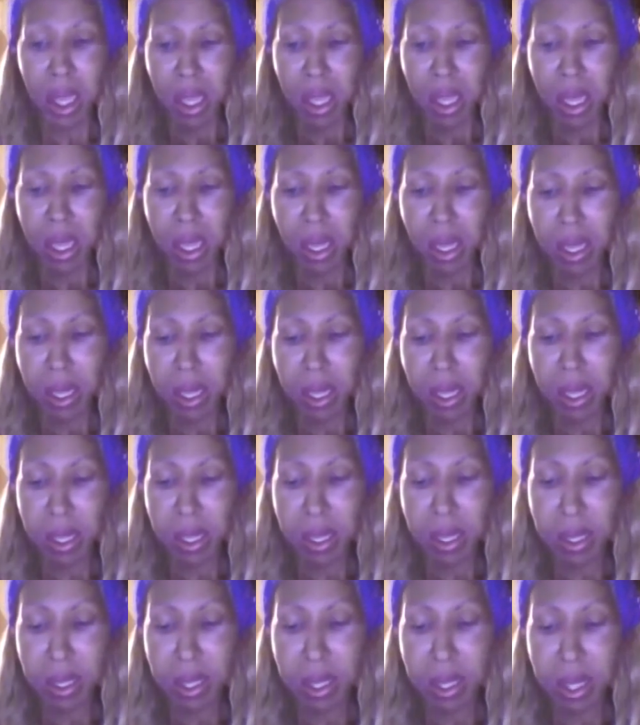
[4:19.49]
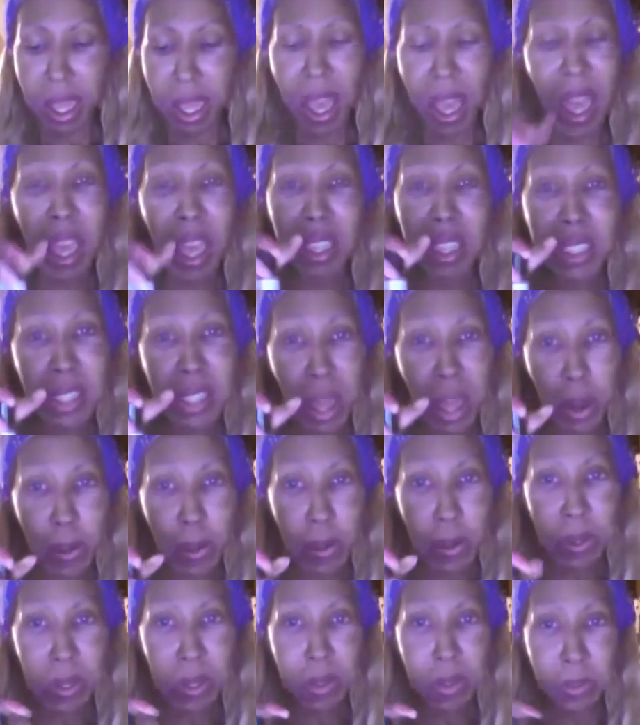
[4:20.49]
X
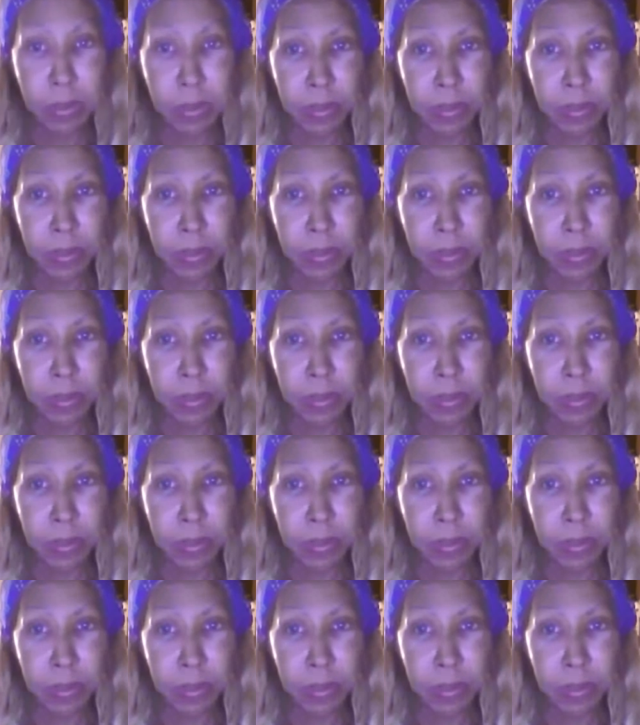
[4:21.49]
out.